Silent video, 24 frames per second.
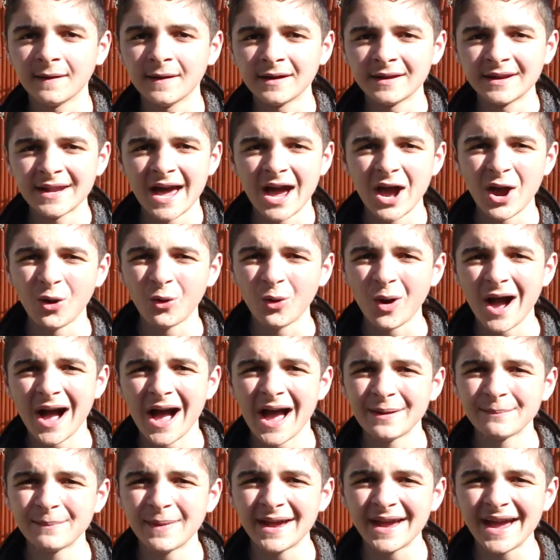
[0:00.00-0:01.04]
Now, I
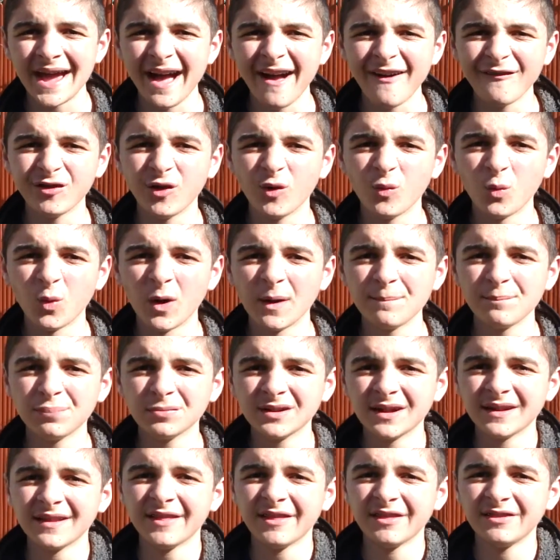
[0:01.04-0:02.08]
may have the
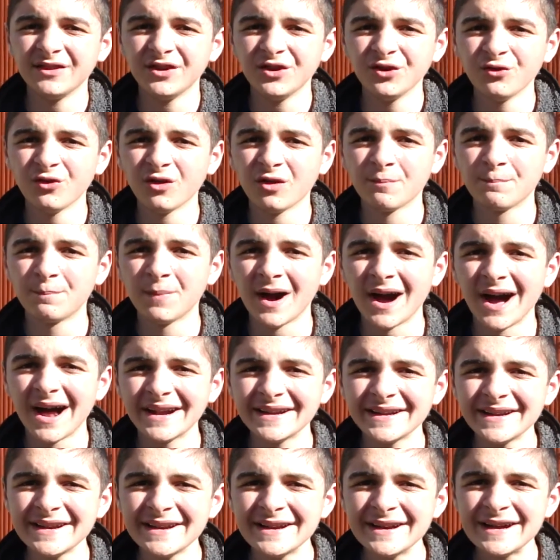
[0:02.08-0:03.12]
OnePlus 2's
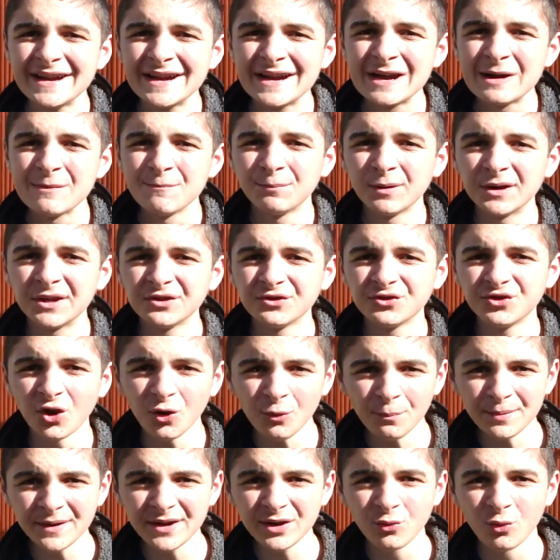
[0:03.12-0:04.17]
body, but
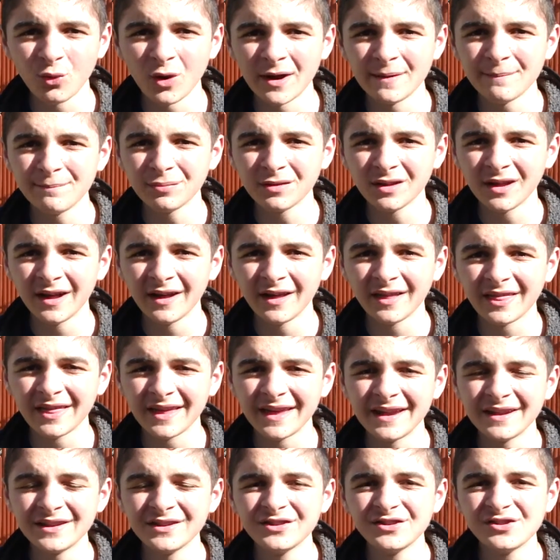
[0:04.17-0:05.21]
don't be OnePlus
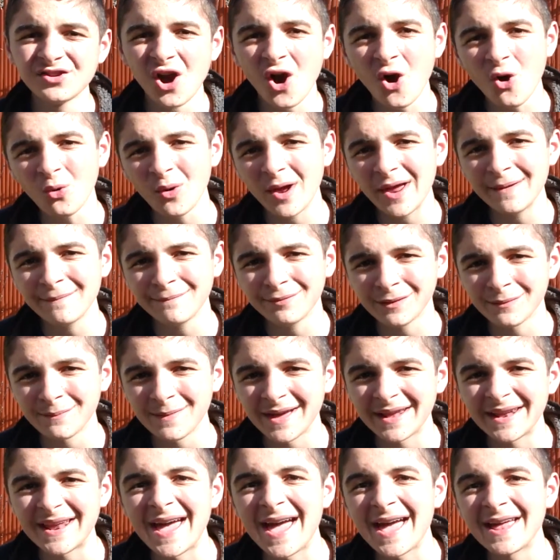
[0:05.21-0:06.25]
and don't implement